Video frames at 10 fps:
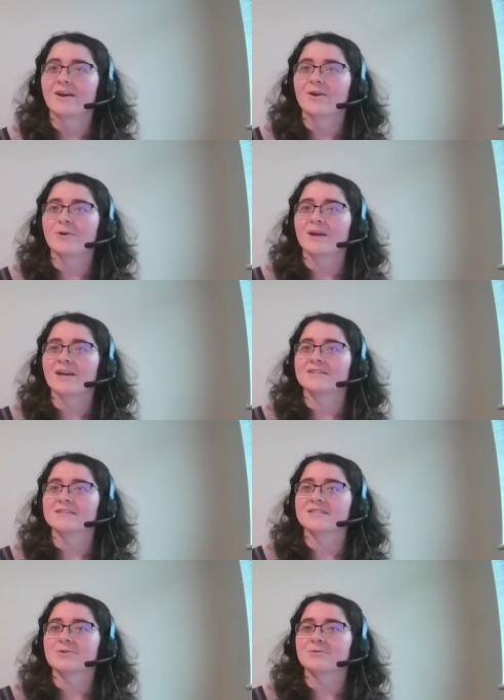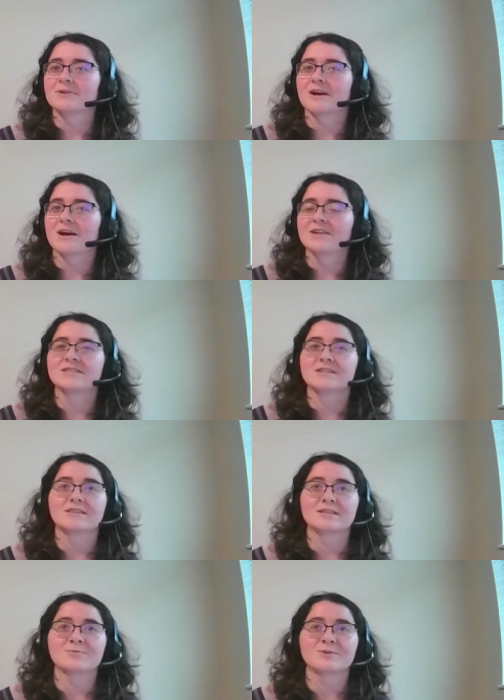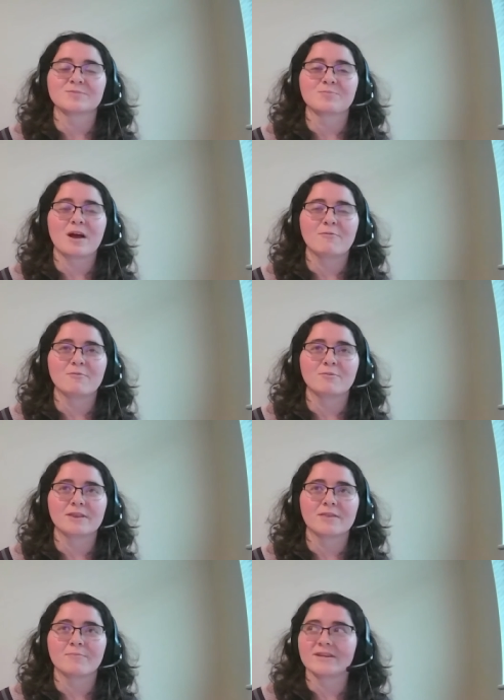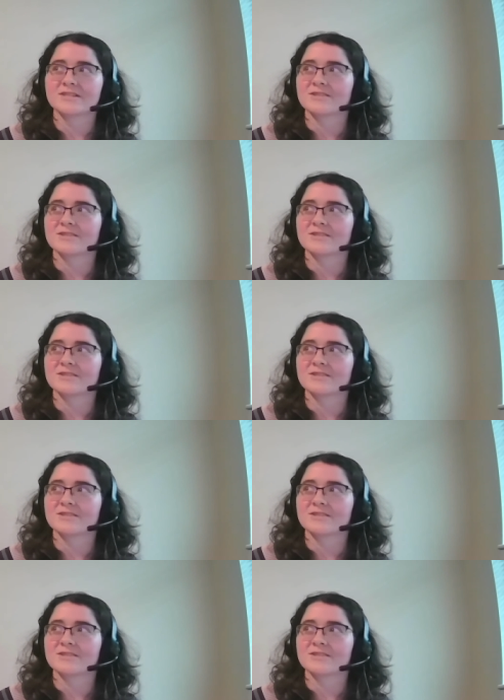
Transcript: Okay, so honestly, this one's probably the best